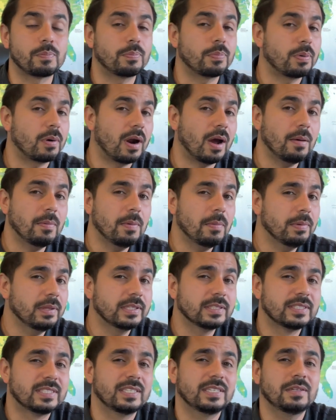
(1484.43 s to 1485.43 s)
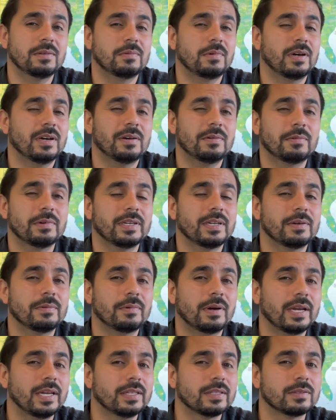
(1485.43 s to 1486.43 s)
probably didn't want to read and
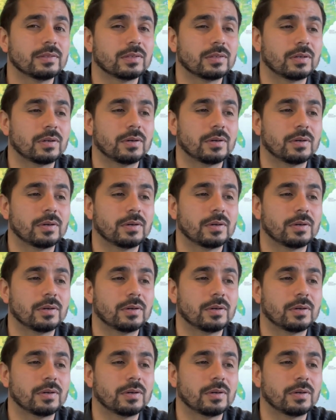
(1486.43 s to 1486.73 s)
write,